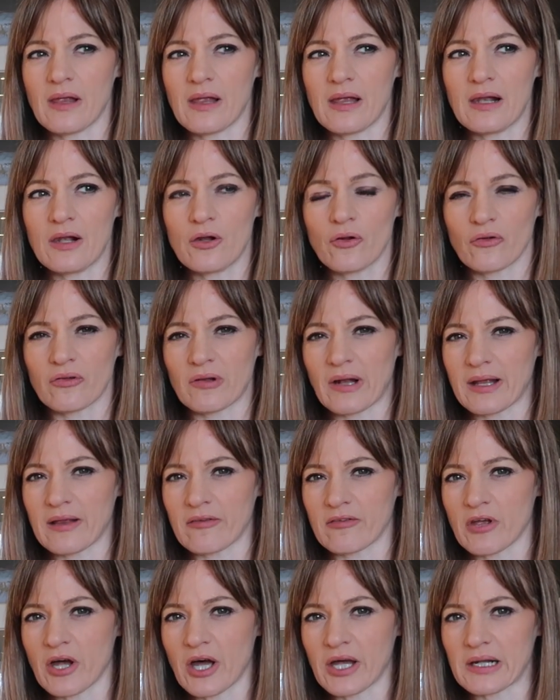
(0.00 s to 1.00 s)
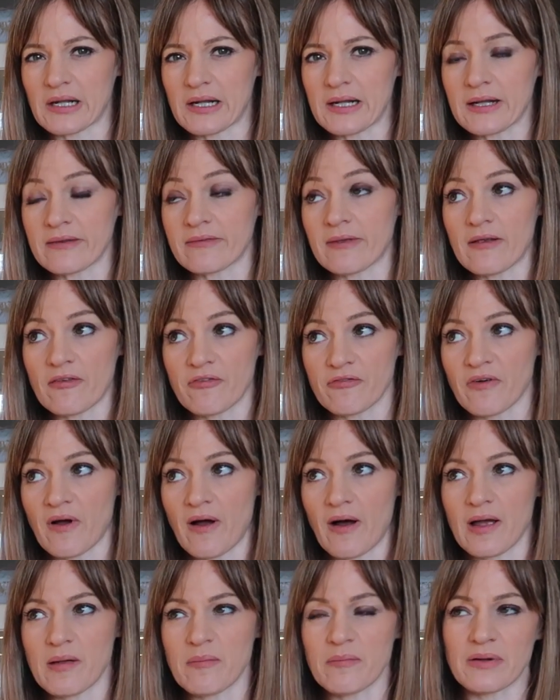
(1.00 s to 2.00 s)
it looks like it's curdling. It tastes
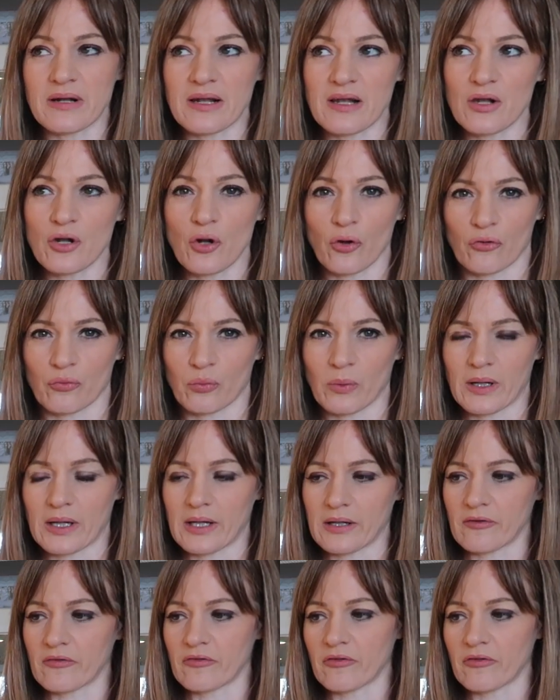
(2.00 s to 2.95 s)
fine, but it looks weird.